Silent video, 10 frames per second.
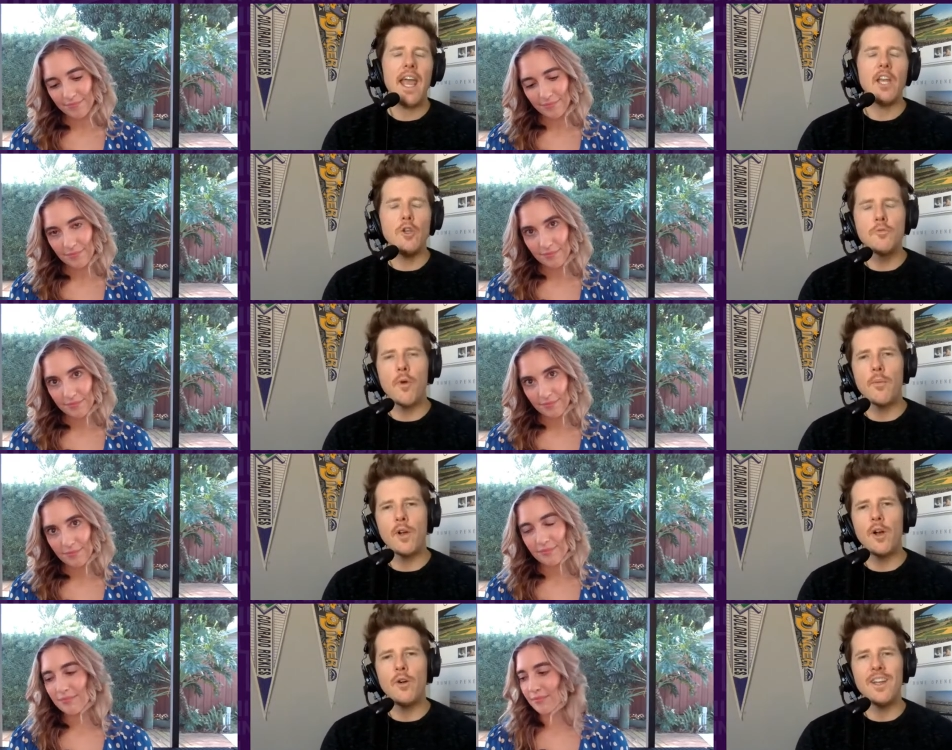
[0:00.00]
Speaker 1: and use promo
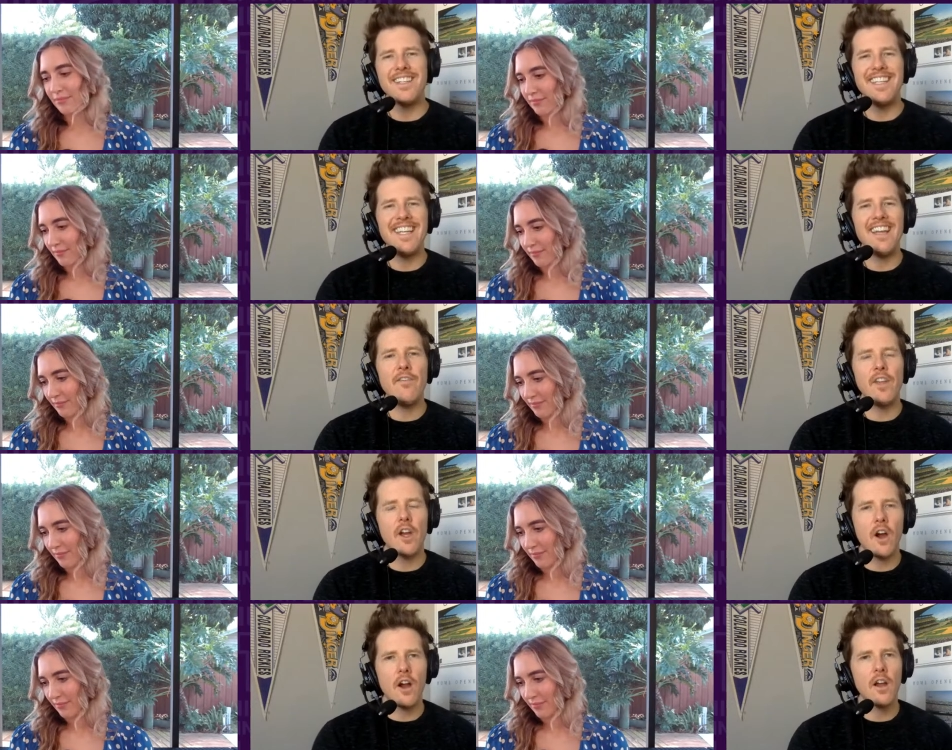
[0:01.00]
code D N V
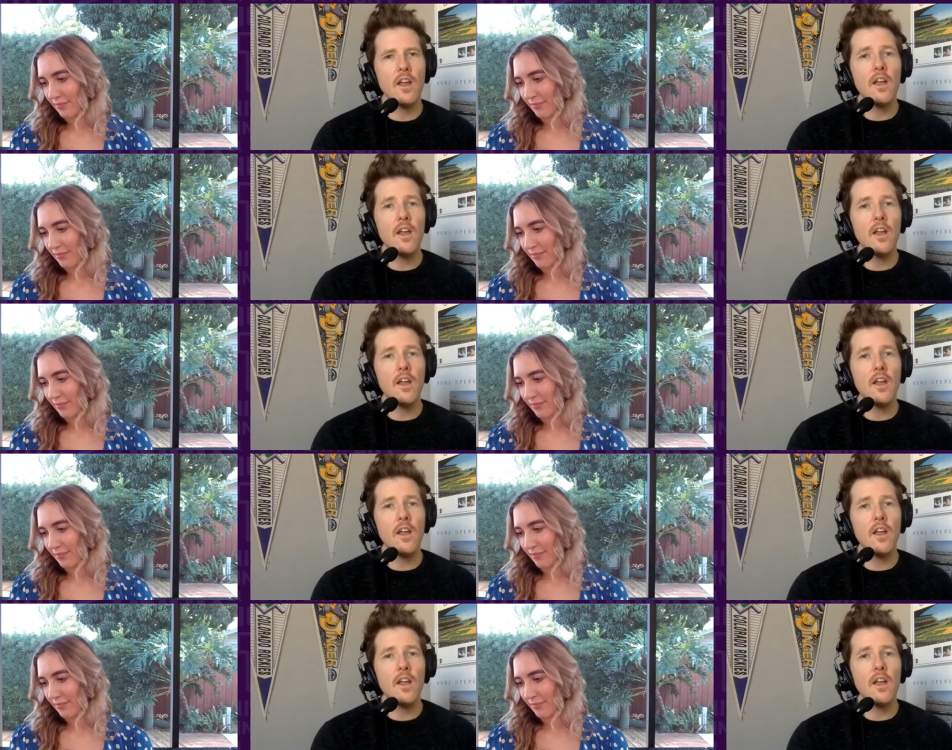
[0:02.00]
R